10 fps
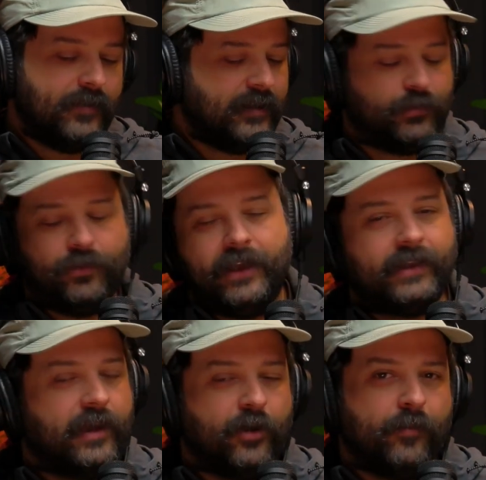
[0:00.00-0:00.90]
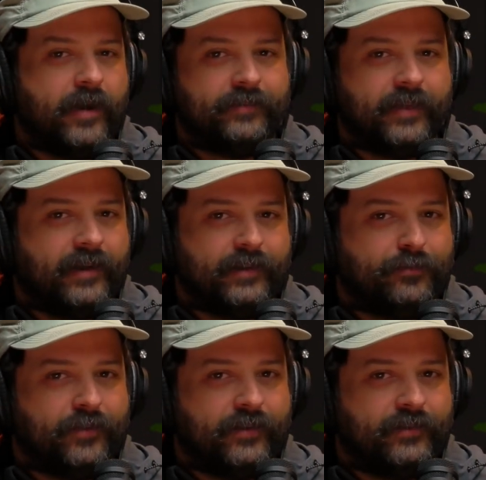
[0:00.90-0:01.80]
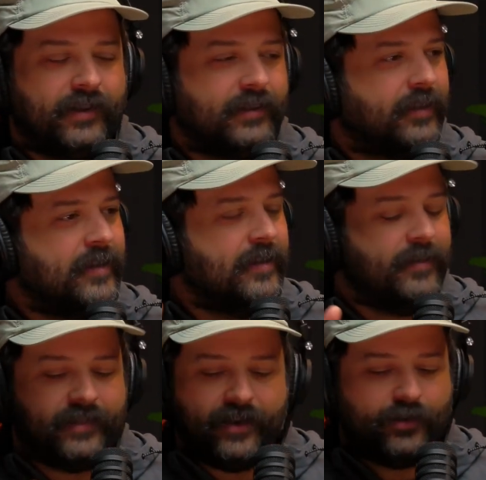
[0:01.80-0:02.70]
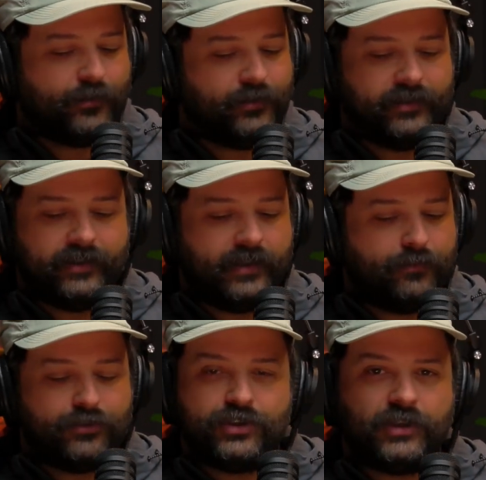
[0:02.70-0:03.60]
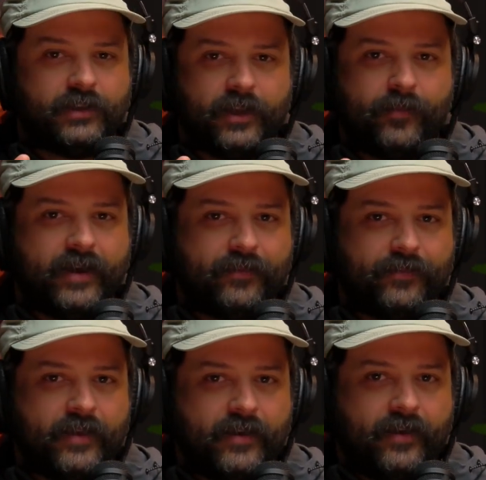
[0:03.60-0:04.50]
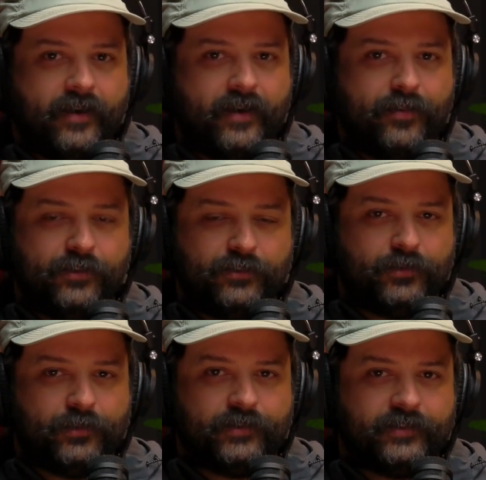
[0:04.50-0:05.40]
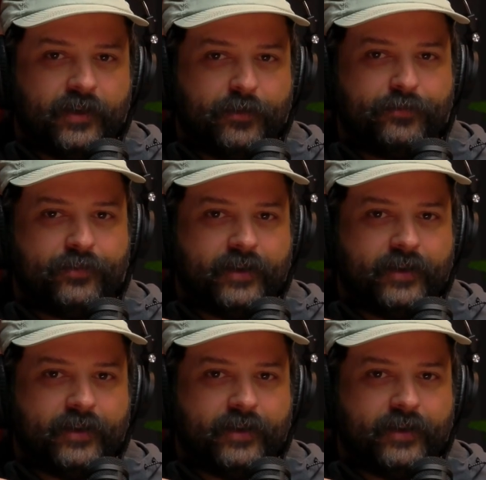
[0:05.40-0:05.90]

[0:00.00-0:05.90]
That's all they care about, the AFL. Like, they don't really give a shit about this sort of stuff.